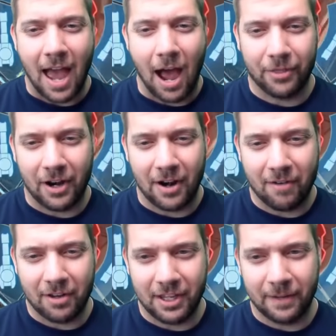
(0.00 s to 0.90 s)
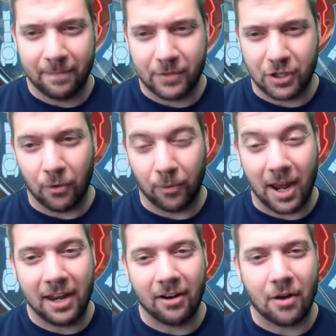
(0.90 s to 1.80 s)
out there and everything. So
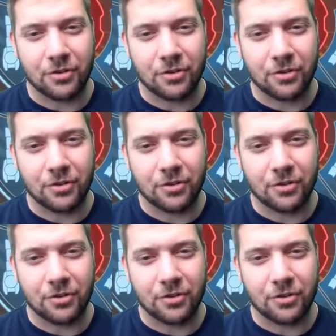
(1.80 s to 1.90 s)
right here,